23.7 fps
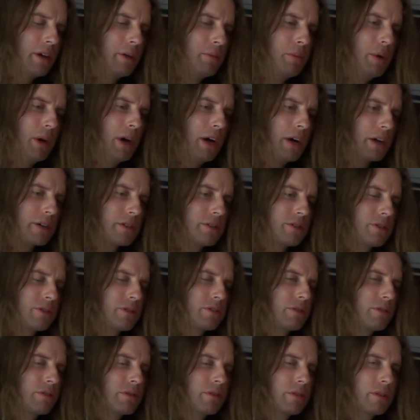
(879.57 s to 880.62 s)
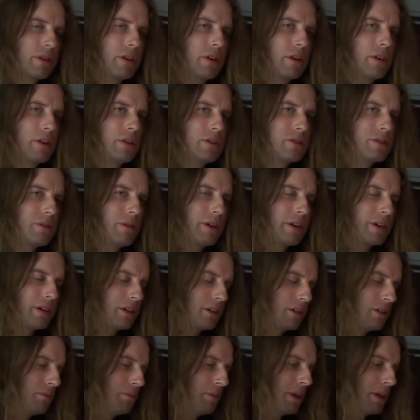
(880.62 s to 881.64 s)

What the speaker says: box so I could